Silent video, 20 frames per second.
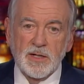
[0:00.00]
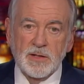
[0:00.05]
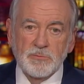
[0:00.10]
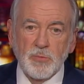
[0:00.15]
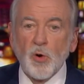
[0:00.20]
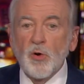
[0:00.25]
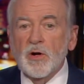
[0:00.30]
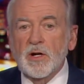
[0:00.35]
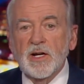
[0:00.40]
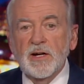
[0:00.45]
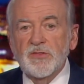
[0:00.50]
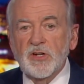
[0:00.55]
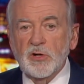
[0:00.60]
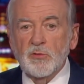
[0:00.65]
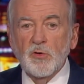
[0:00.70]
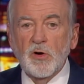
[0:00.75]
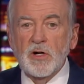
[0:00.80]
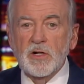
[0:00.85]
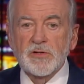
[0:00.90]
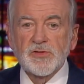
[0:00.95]
Poor Governor
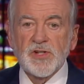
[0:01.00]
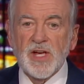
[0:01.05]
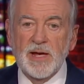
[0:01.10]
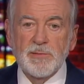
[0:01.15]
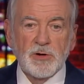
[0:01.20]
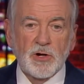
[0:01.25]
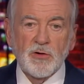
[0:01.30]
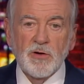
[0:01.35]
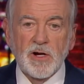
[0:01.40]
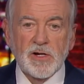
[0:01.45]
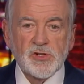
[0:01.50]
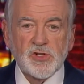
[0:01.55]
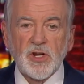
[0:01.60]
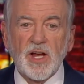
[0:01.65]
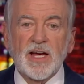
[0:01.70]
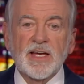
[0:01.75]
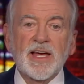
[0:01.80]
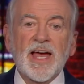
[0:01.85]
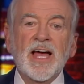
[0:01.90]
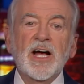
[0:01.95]
Walz came across
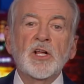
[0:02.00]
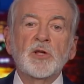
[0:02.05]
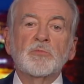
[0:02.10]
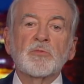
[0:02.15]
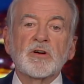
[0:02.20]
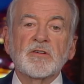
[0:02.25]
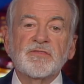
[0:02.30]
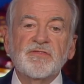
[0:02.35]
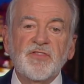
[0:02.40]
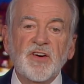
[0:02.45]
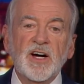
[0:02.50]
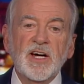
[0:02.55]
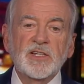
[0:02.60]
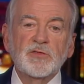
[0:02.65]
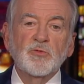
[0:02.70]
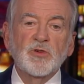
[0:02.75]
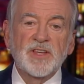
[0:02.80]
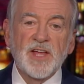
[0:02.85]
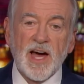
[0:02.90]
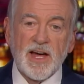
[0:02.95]
like Elmer Fudd
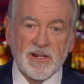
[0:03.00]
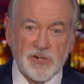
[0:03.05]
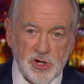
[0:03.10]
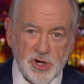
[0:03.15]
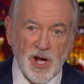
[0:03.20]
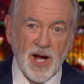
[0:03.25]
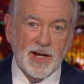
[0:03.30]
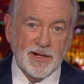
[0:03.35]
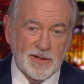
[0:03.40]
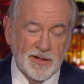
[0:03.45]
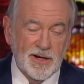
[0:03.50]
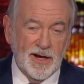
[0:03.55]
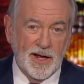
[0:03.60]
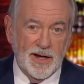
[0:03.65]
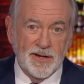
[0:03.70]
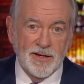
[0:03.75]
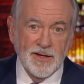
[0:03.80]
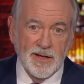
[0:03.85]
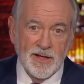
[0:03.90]
without a shotgun.